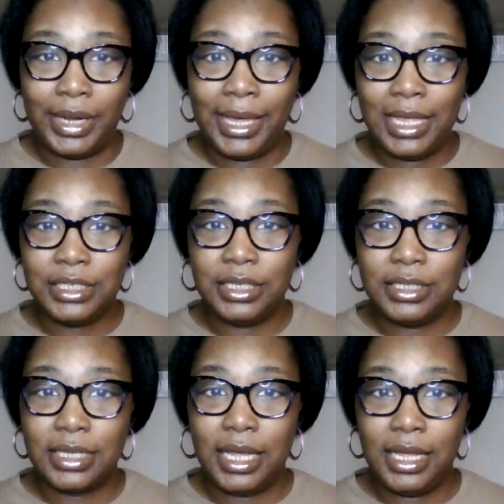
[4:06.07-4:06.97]

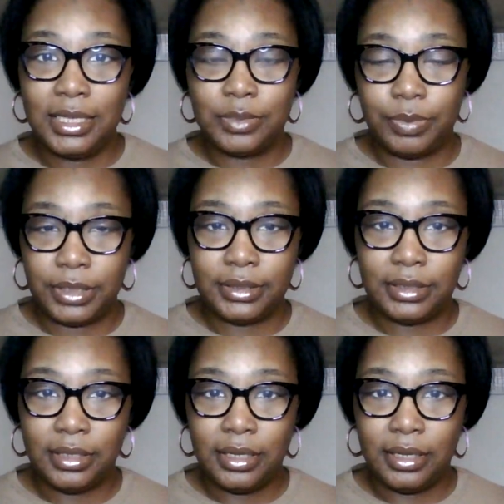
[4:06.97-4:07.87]
Angela's husband
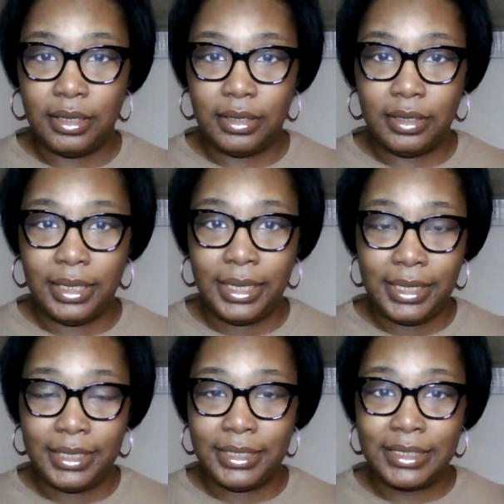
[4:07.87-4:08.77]

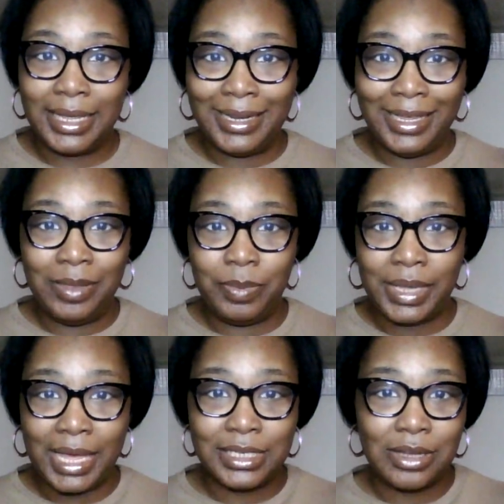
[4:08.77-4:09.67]
is an
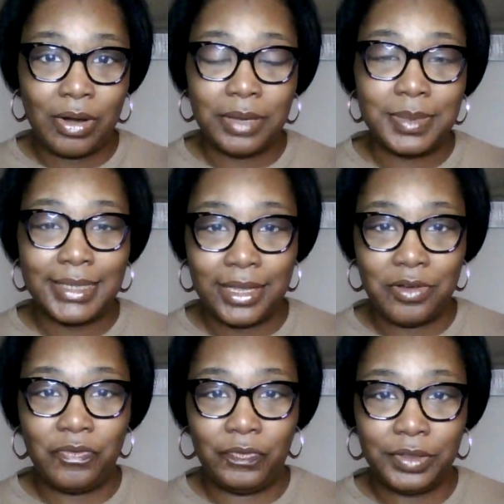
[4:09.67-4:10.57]
NBA star
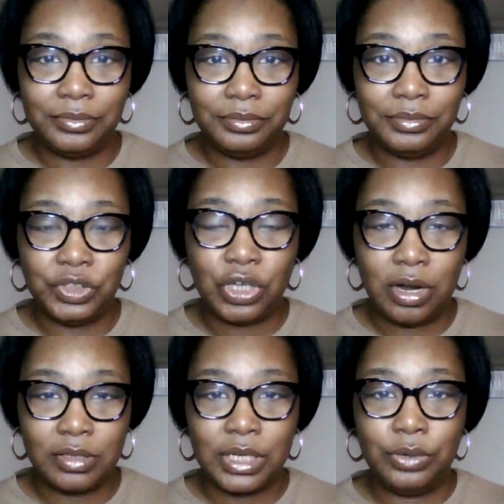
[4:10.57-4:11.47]
himself,
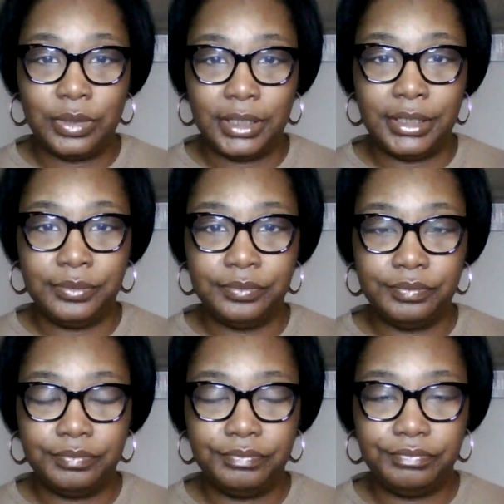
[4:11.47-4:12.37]
Charles Oakley?
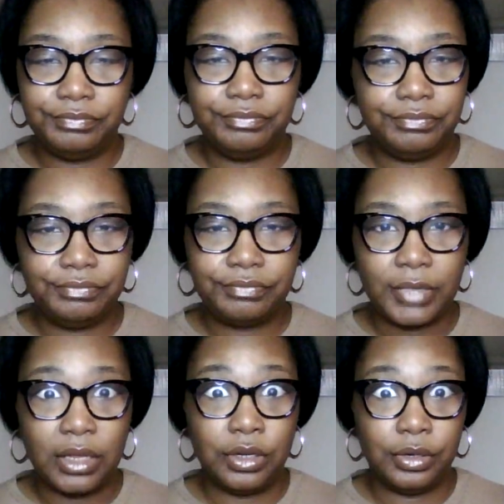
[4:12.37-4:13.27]

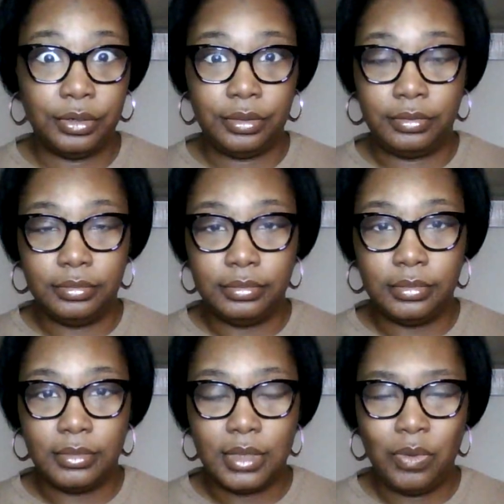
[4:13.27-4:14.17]
Girl,
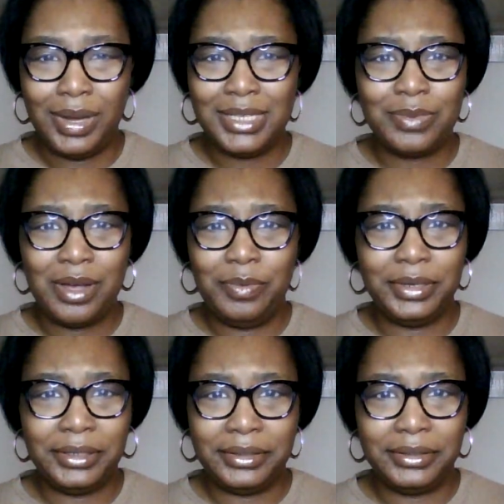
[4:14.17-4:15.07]
what is wrong with
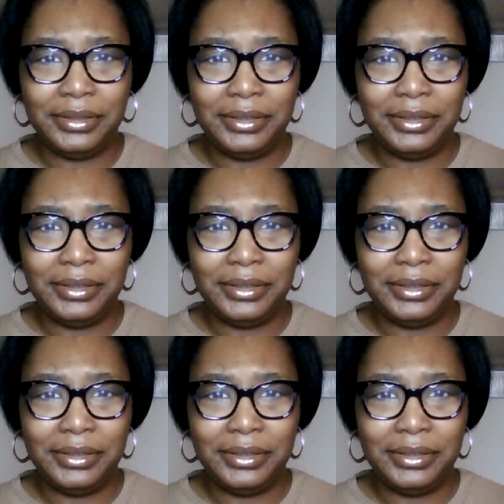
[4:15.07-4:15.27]
her?